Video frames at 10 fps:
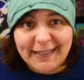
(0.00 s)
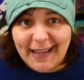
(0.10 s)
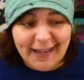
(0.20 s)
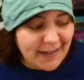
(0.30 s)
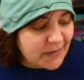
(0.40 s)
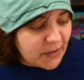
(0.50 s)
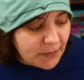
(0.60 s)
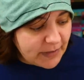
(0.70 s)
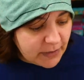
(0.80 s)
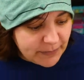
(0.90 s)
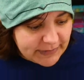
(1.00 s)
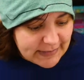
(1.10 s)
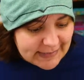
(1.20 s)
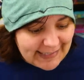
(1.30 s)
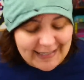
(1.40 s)
the heck is going on with this
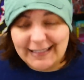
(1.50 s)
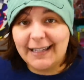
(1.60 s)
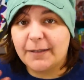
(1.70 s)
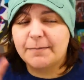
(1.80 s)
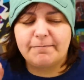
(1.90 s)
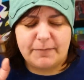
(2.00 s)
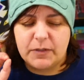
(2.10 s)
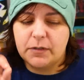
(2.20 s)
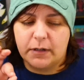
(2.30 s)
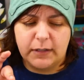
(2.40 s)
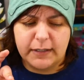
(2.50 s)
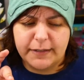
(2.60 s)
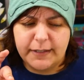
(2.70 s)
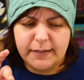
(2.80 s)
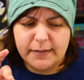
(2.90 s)
kit? Like, a lot of
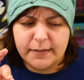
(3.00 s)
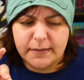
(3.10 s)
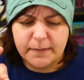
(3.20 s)
things?